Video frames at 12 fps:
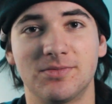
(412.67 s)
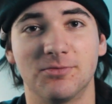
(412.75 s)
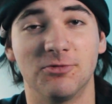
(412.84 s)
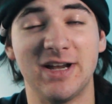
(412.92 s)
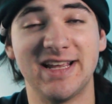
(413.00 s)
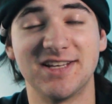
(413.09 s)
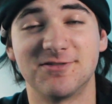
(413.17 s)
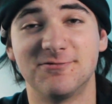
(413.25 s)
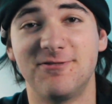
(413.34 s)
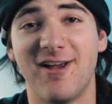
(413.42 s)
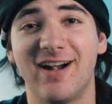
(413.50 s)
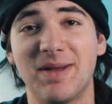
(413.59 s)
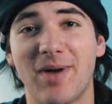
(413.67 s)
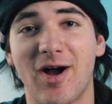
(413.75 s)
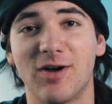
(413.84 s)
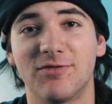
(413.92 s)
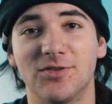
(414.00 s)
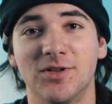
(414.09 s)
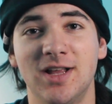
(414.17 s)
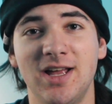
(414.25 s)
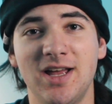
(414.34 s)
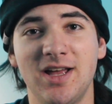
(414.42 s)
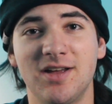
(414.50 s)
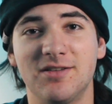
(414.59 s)
Reading is very powerful,
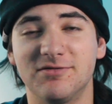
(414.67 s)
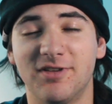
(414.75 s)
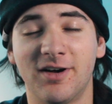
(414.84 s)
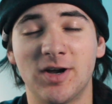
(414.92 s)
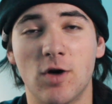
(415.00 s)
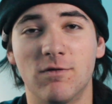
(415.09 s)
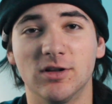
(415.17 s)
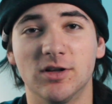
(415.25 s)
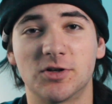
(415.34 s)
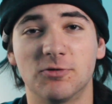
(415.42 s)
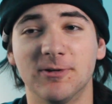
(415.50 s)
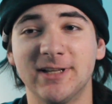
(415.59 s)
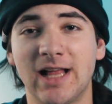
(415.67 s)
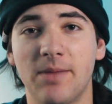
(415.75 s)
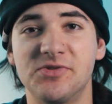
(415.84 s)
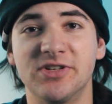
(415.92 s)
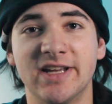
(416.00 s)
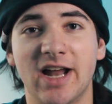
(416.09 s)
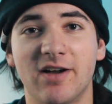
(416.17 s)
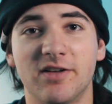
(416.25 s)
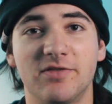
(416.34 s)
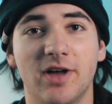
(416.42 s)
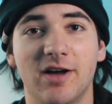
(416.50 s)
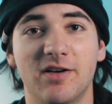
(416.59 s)
very overlooked, really helps you get out
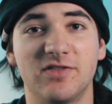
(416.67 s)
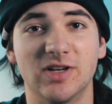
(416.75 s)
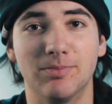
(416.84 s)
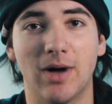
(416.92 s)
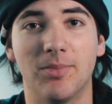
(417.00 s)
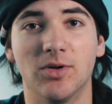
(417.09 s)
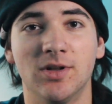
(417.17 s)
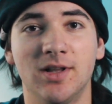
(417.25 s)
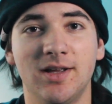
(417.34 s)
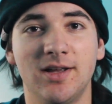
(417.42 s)
of your bubble,